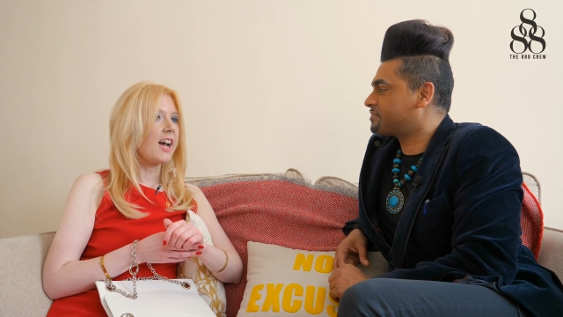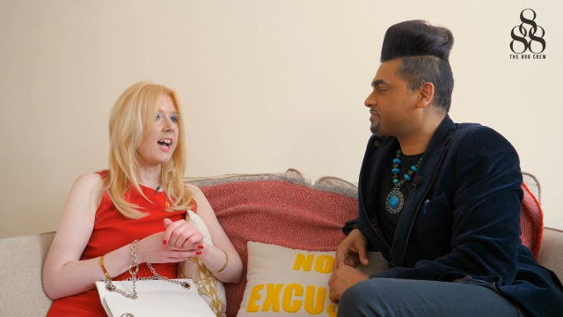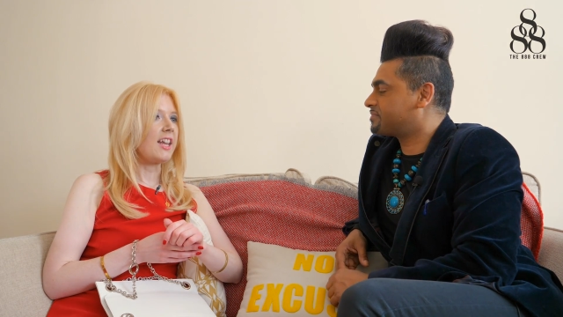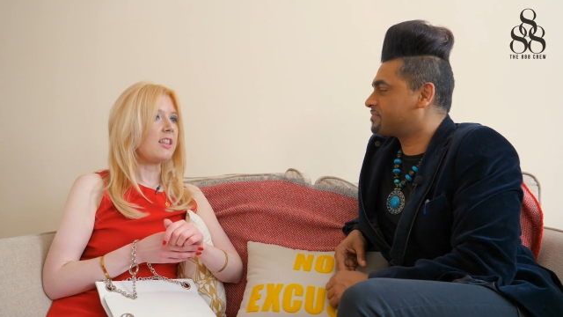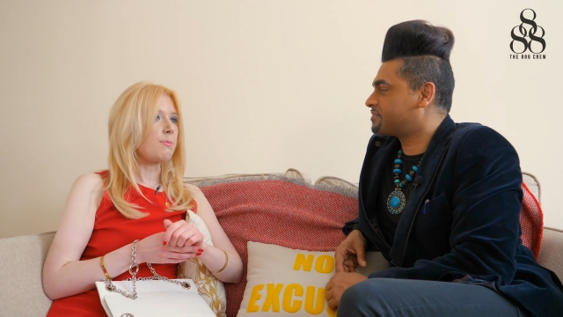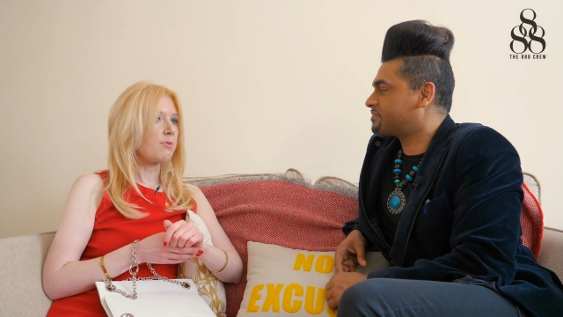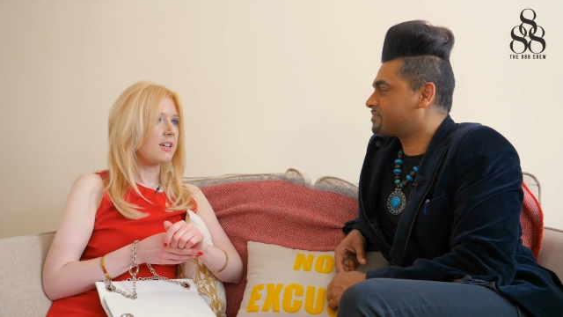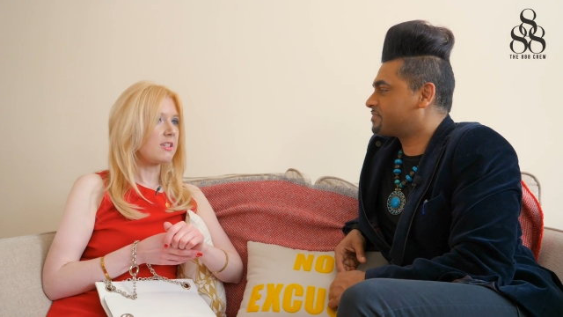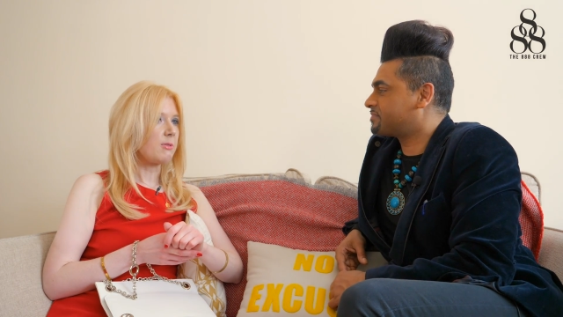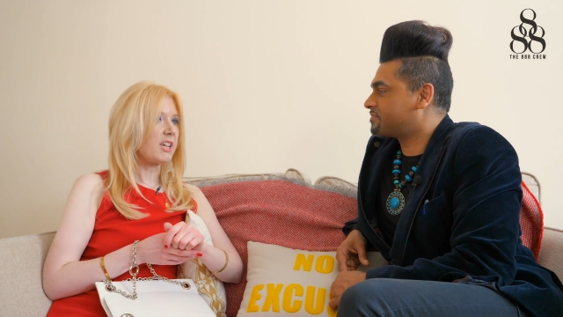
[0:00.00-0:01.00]
Speaker 1: And the
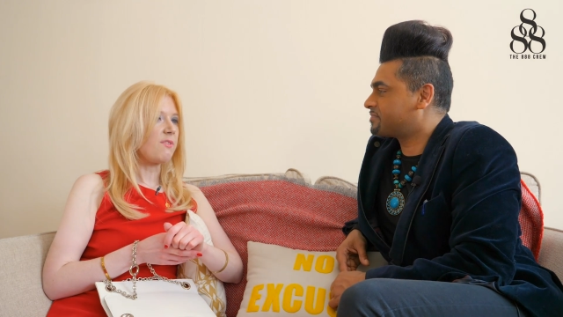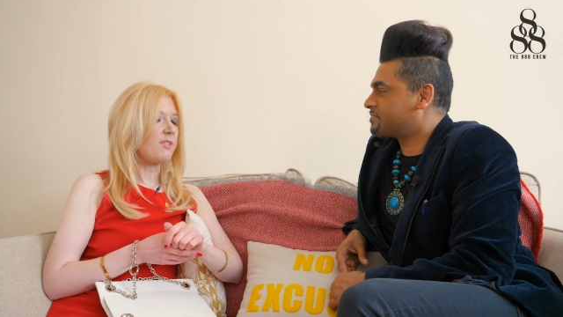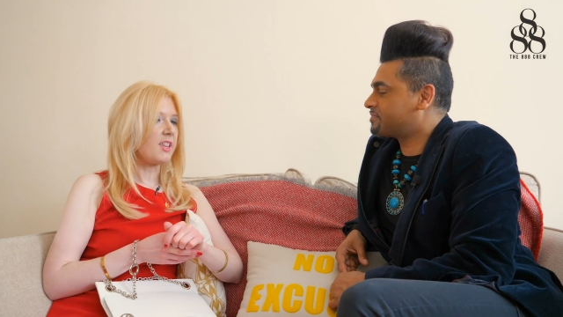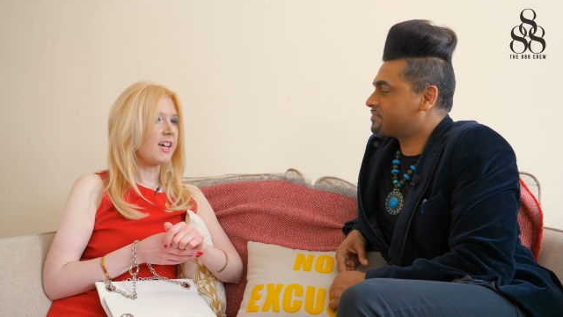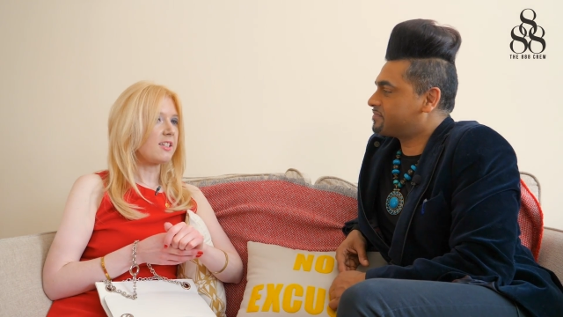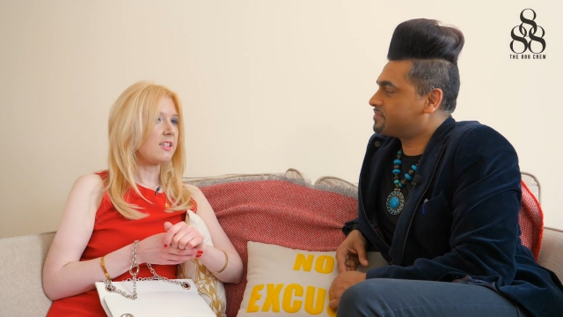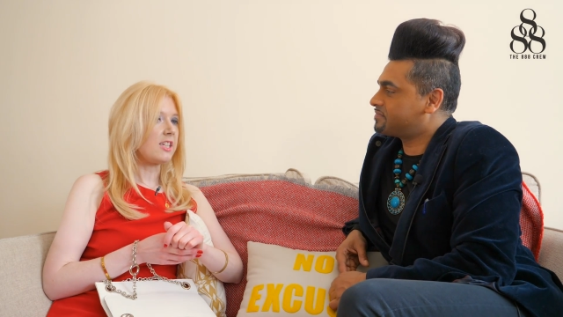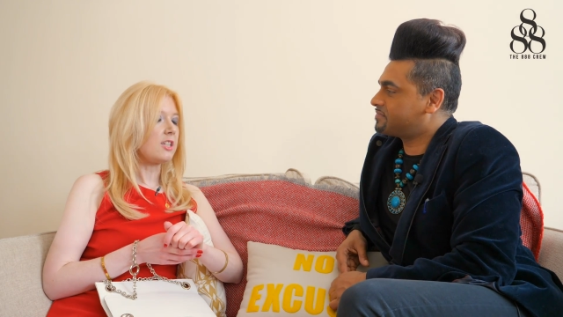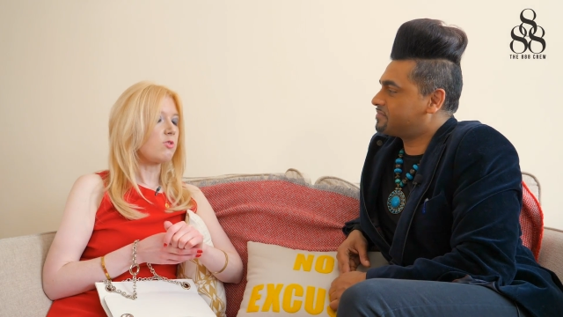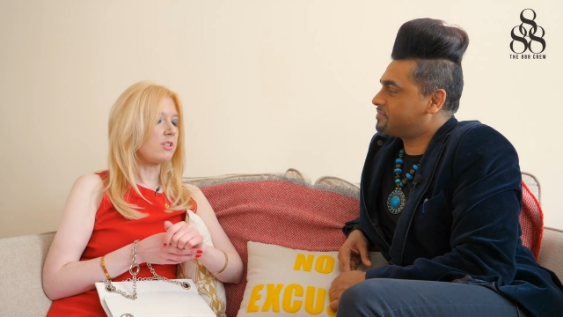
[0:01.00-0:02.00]
press we'll get for that, the
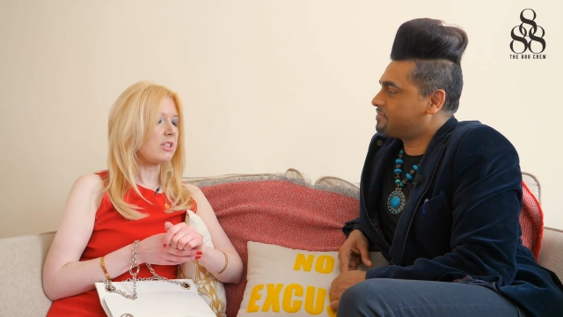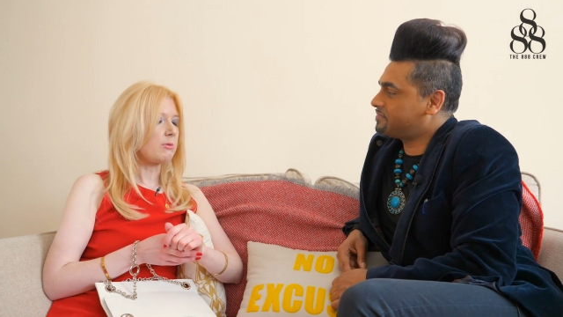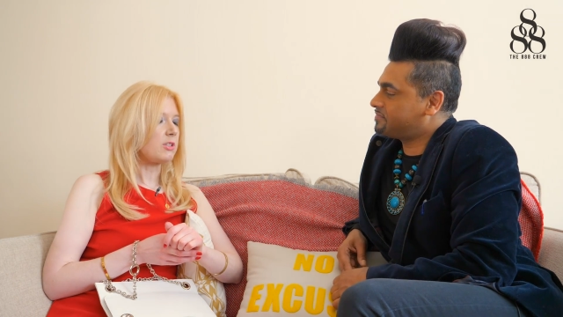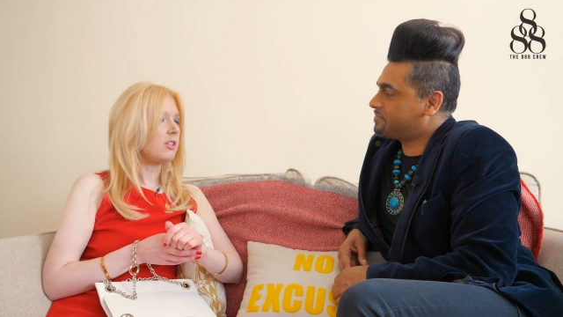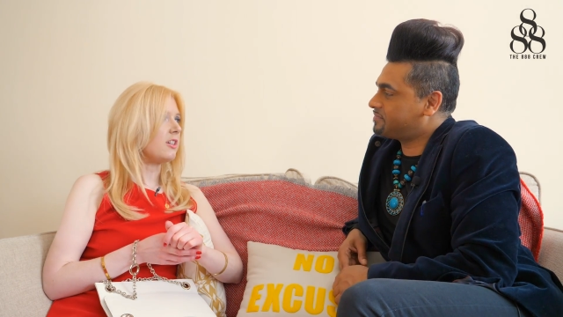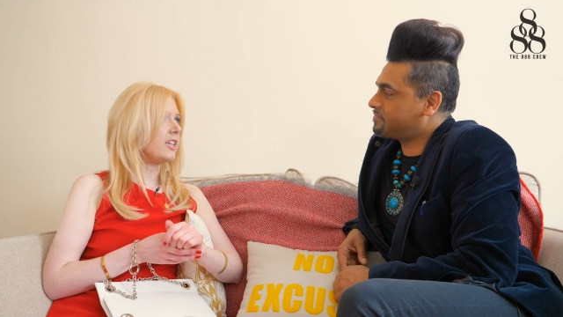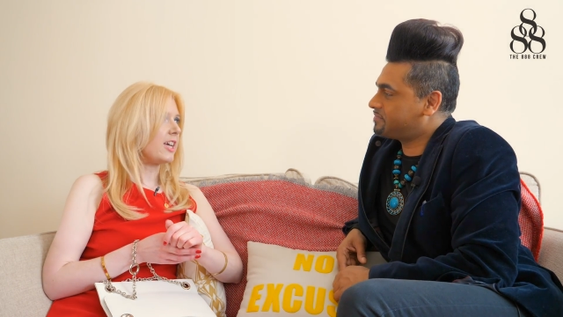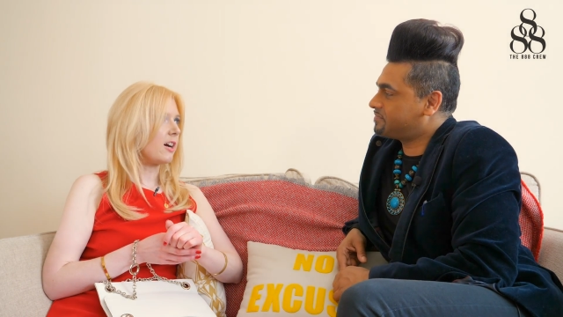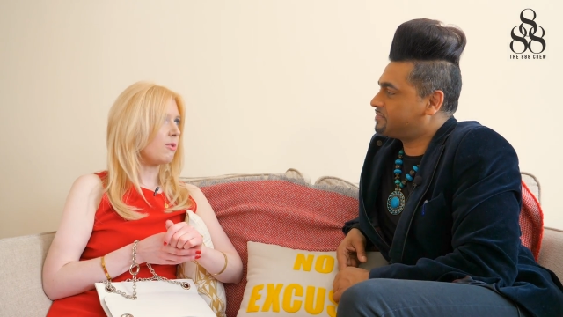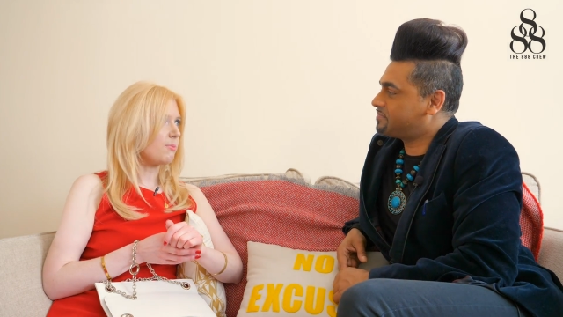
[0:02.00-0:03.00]
interest, will certainly
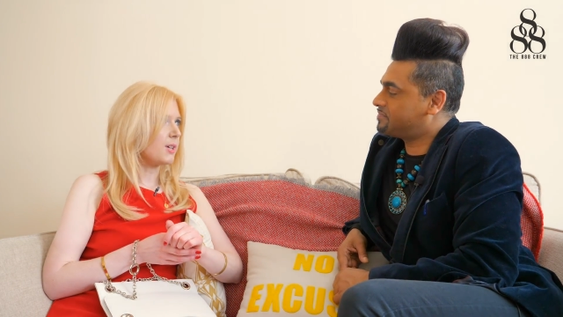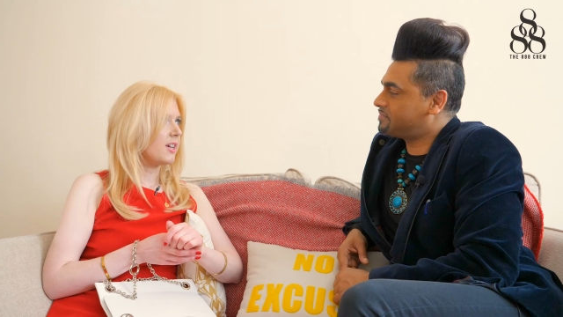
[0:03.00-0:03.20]
help